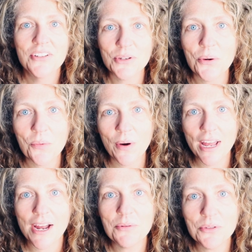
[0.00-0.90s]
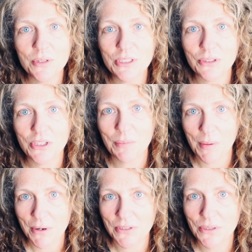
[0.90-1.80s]
So when I was researching my
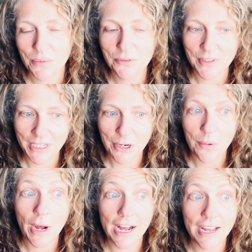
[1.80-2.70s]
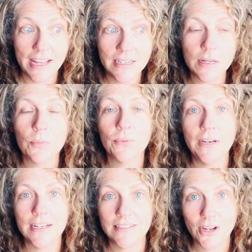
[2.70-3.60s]
Barnes & Noble video, I ended up
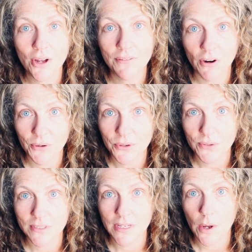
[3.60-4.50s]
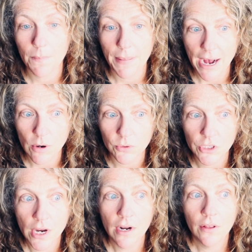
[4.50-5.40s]
reading a ton of articles about
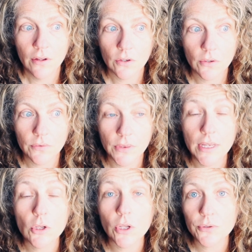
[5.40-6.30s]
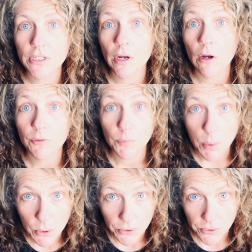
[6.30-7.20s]
the closing of
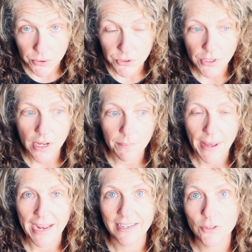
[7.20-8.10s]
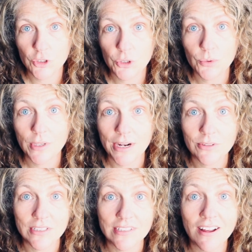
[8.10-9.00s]
borders back in
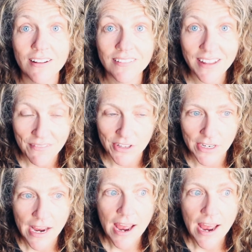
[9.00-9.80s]
2011